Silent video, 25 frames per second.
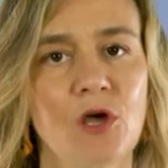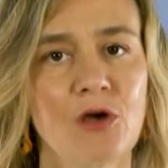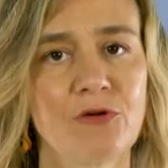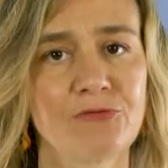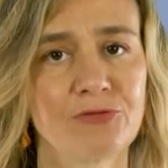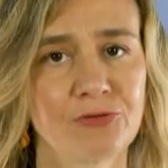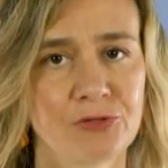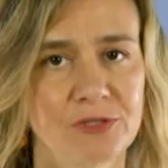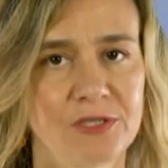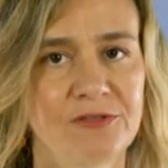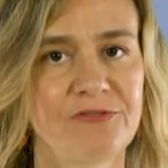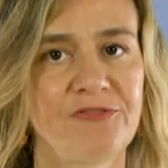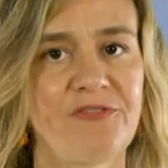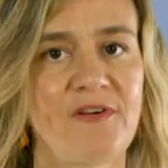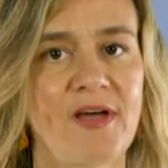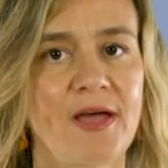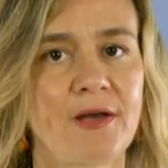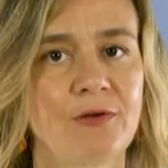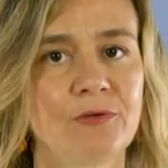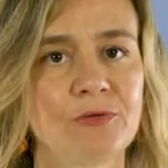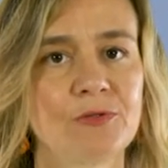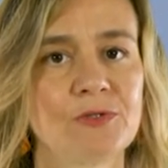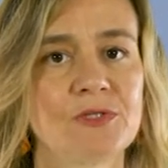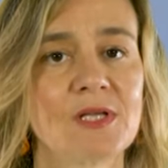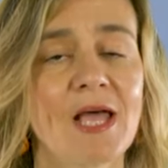for the
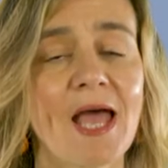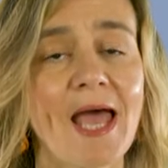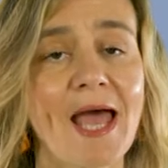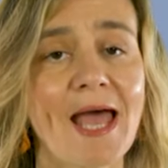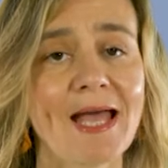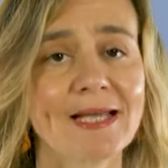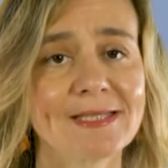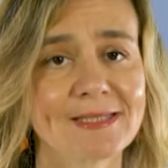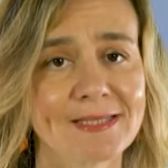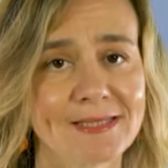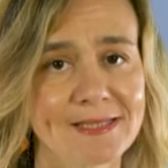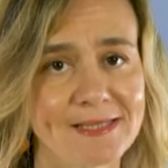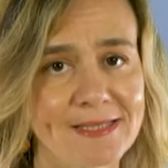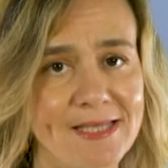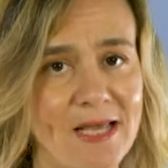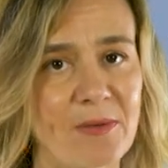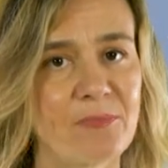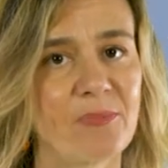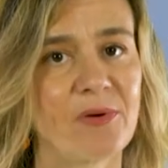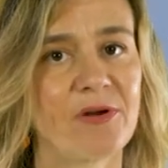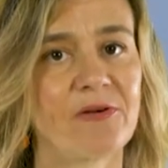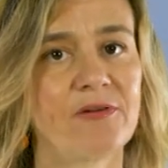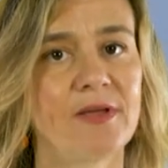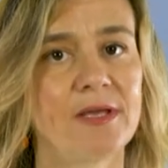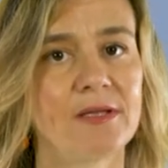fetus as a
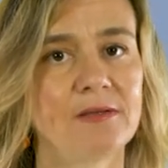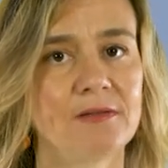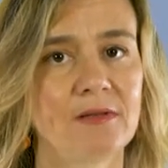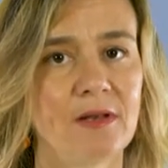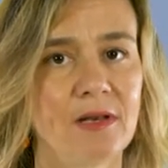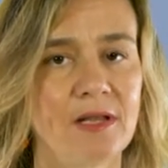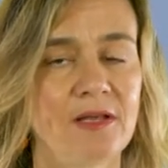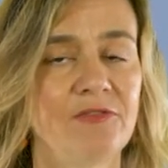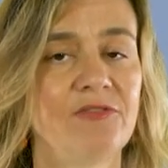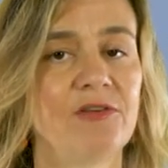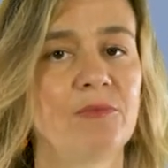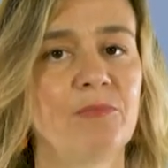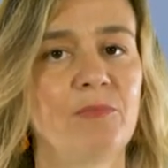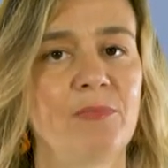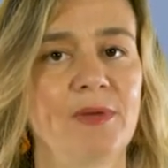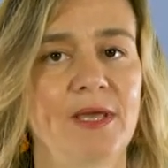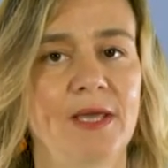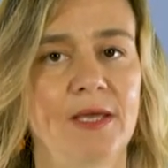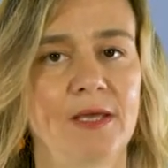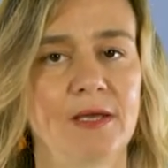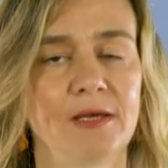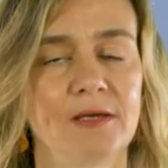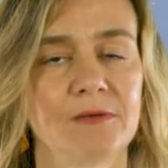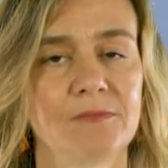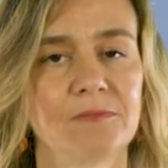separate living
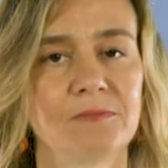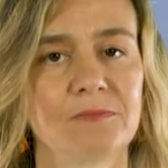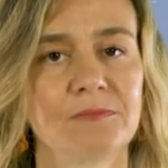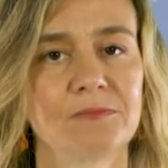being.